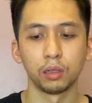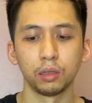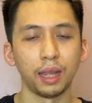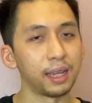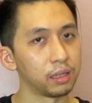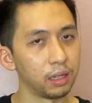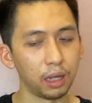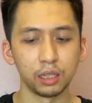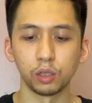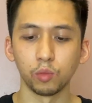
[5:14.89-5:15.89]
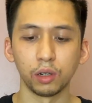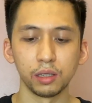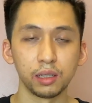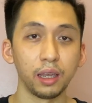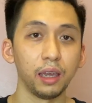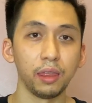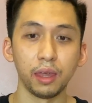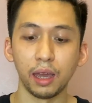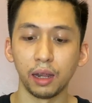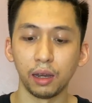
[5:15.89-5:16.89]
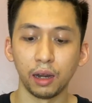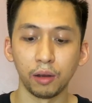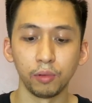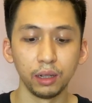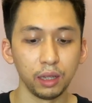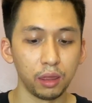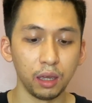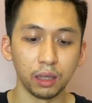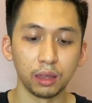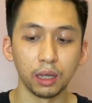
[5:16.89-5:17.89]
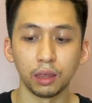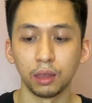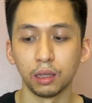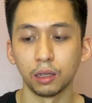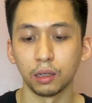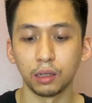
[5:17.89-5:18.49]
Lastly, I just want to say that I really think that the